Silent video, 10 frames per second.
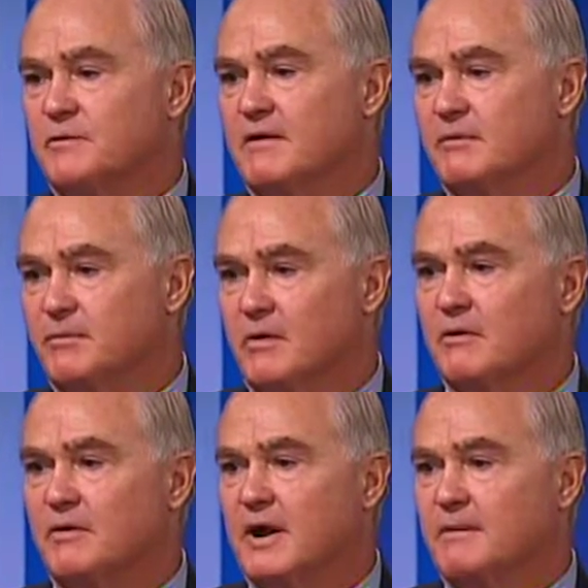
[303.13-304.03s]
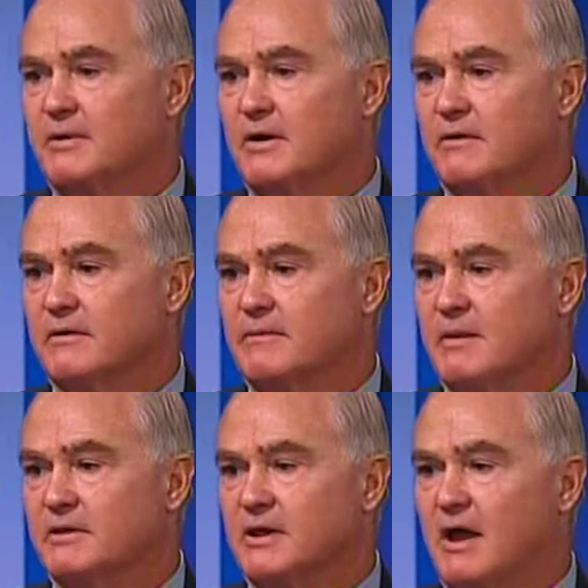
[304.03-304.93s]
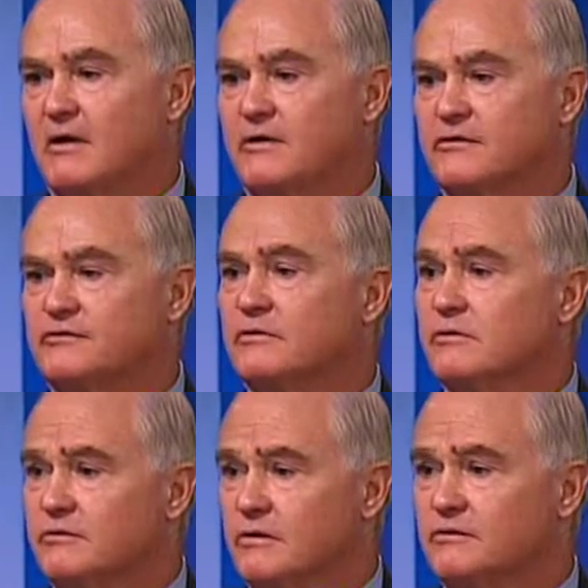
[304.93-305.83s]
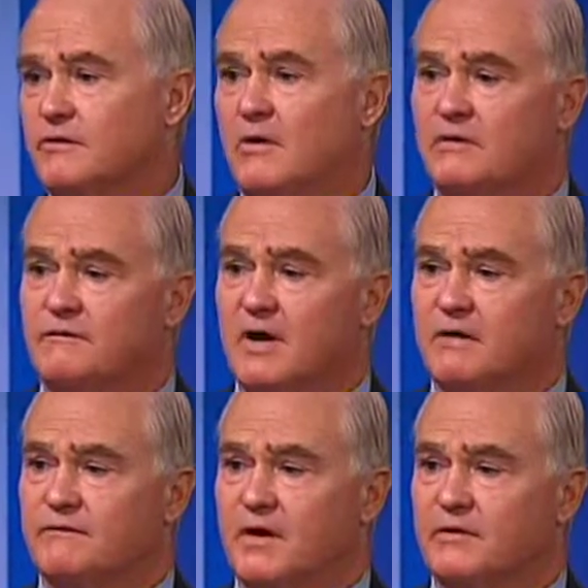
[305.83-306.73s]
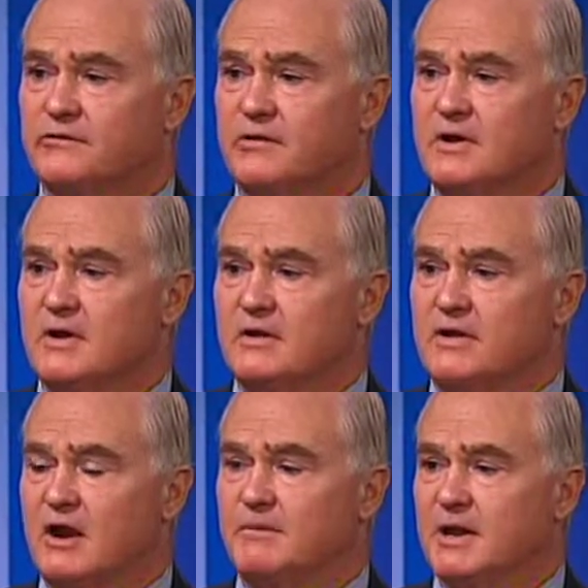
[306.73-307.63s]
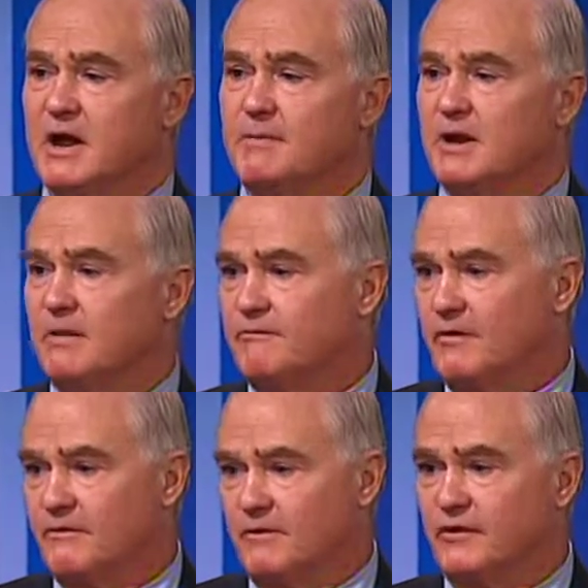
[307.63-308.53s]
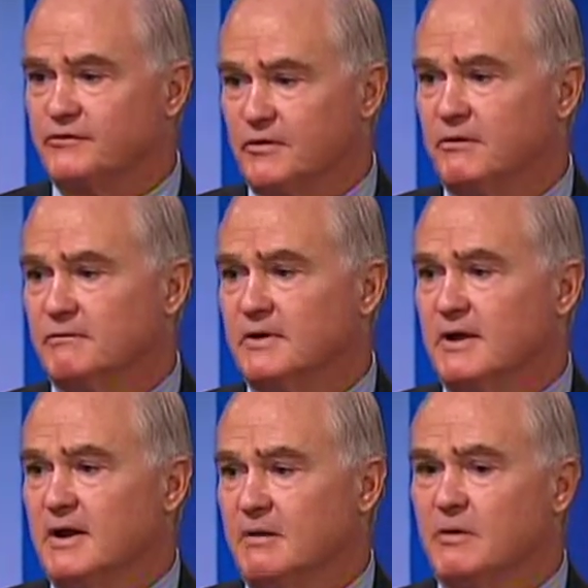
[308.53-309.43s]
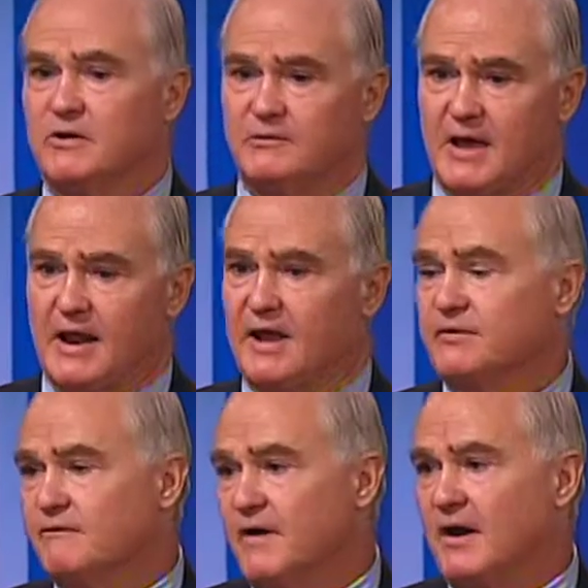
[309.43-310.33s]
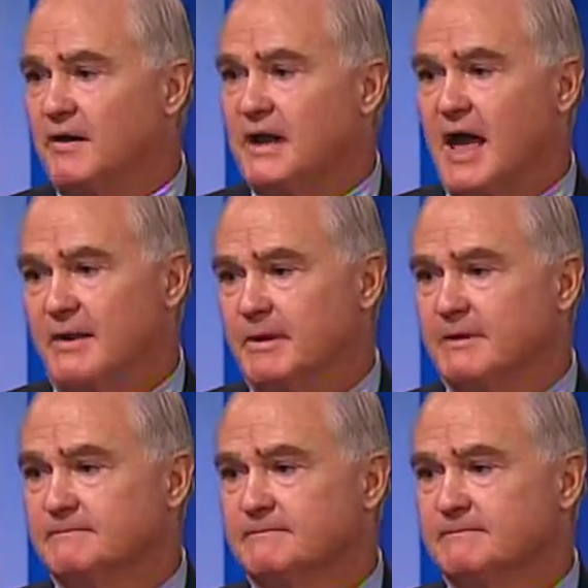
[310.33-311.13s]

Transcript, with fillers: We have a program here in Monmouth County to salute those fallen firefighters. That'll be coming up very, very soon. Sure. And we do that at the Fire Academy.